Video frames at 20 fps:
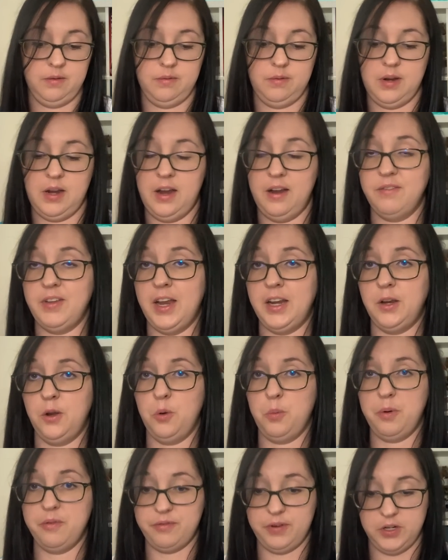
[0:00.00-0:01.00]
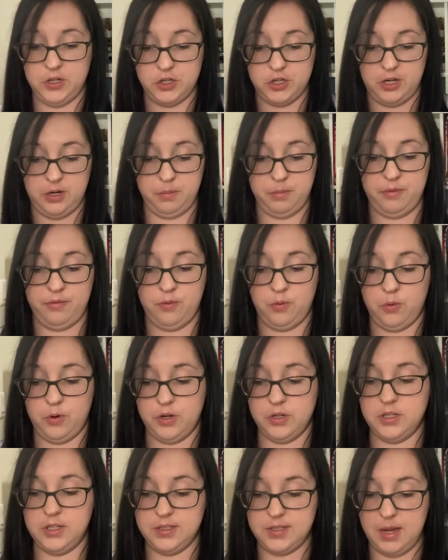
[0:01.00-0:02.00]
I have any hope of finishing it before
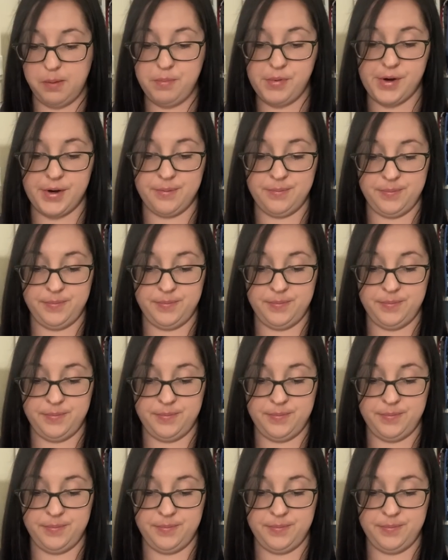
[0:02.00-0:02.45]
December.